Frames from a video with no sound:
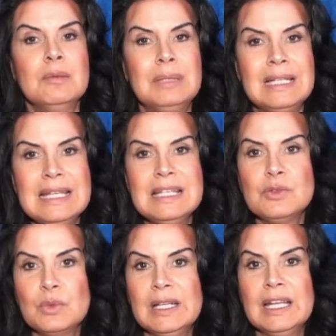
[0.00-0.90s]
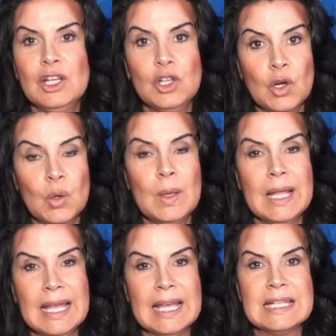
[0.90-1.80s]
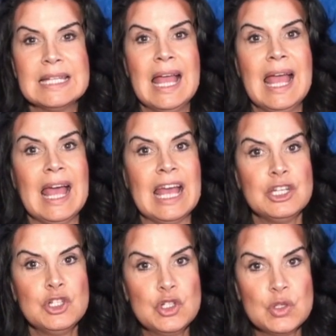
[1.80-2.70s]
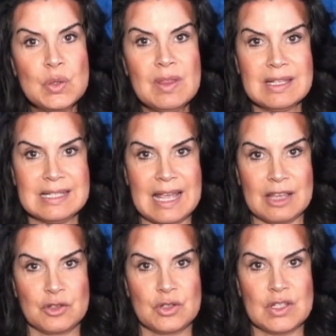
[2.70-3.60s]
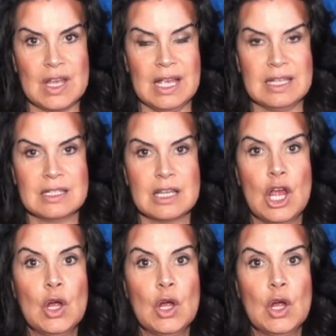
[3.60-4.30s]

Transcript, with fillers: please really go ahead and do this exercise.